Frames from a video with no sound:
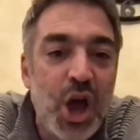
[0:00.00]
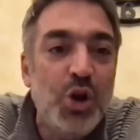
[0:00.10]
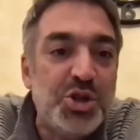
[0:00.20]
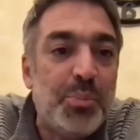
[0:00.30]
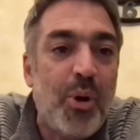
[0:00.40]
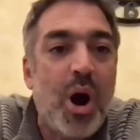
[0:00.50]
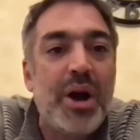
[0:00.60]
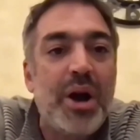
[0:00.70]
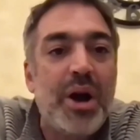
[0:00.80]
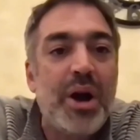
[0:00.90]
who's a
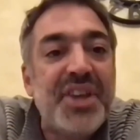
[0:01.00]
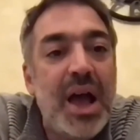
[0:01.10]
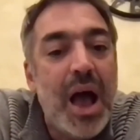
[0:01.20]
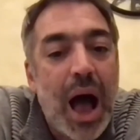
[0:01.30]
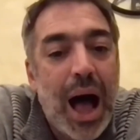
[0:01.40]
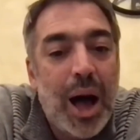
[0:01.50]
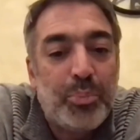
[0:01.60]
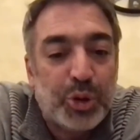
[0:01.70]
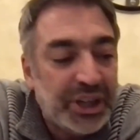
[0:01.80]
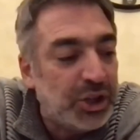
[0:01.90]
part of this
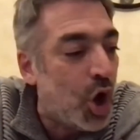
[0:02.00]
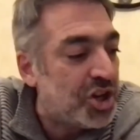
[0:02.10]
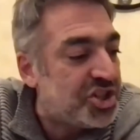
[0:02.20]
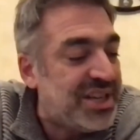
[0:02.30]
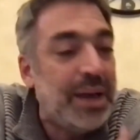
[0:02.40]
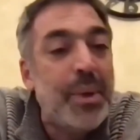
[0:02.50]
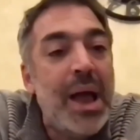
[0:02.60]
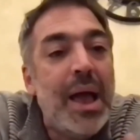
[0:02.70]
pre-launch team.